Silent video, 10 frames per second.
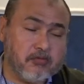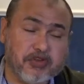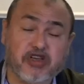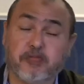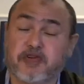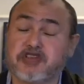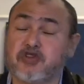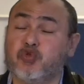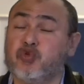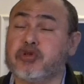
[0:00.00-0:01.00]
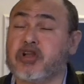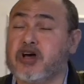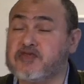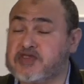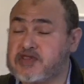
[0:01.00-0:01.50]
Be a person who
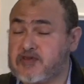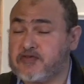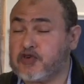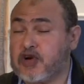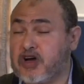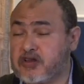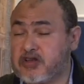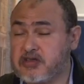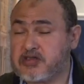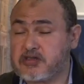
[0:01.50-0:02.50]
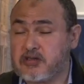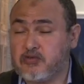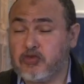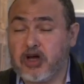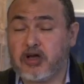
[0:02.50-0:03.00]
loves for others
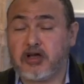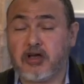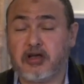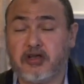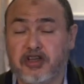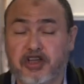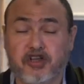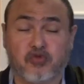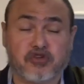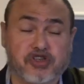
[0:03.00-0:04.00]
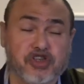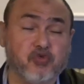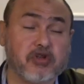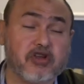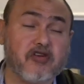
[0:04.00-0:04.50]
what he or she
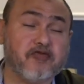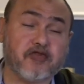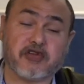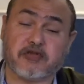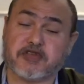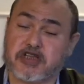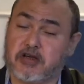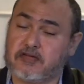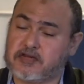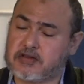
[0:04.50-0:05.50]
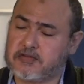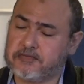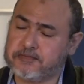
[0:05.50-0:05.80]
would love for themselves.